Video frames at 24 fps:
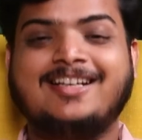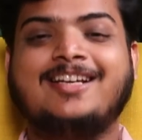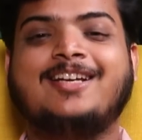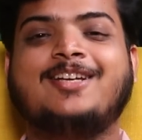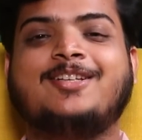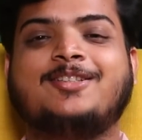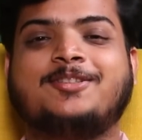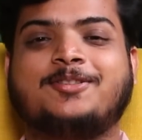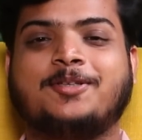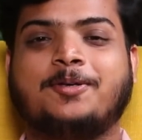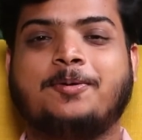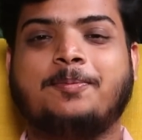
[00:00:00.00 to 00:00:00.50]

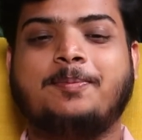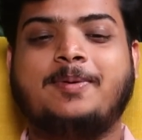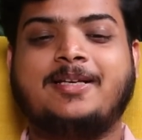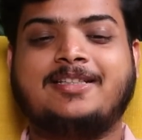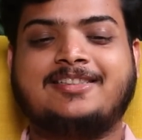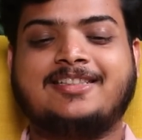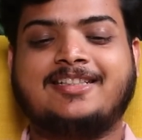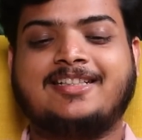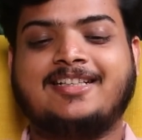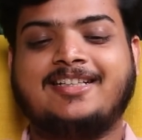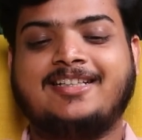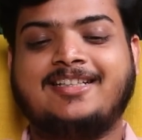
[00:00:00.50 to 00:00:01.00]
So
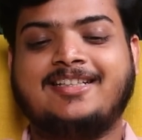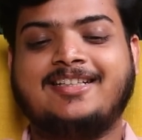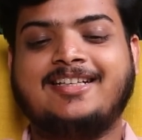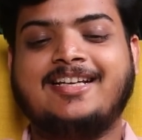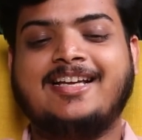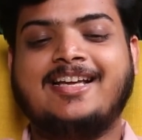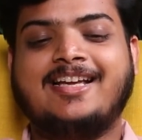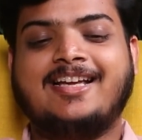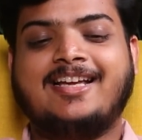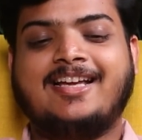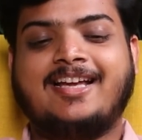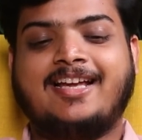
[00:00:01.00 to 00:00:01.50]
basically,
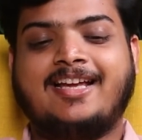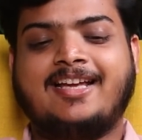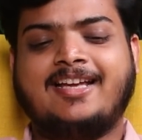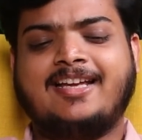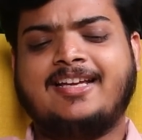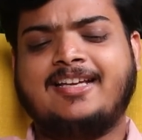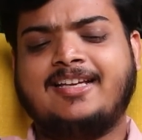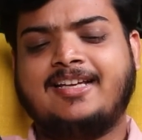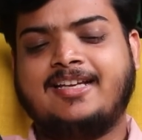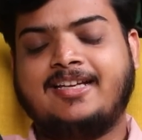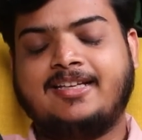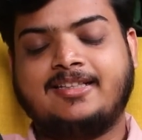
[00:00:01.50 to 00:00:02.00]

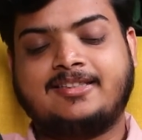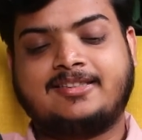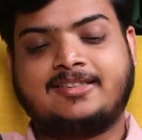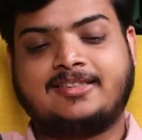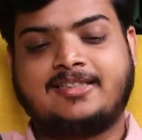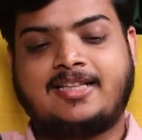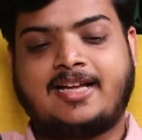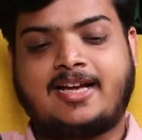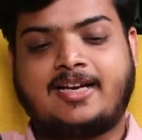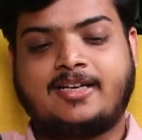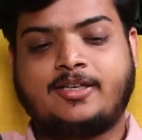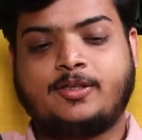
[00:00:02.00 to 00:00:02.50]
it's
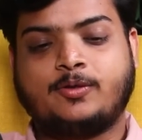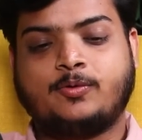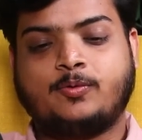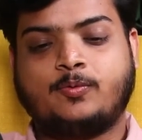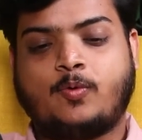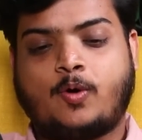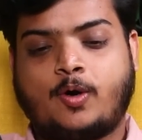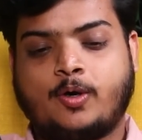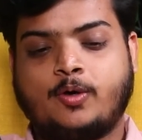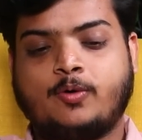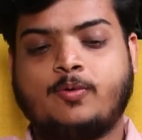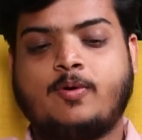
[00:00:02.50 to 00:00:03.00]
that you
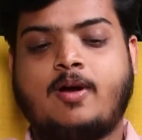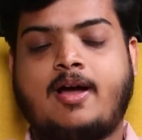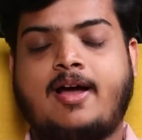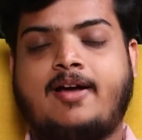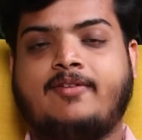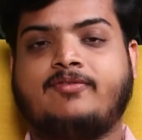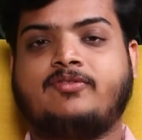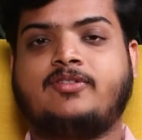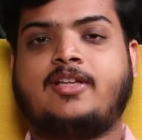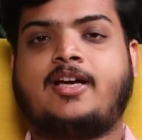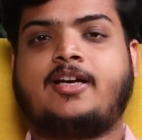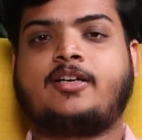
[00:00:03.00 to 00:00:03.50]
want to
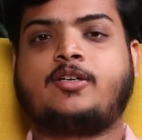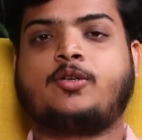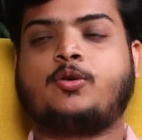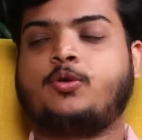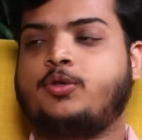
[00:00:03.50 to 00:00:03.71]
have that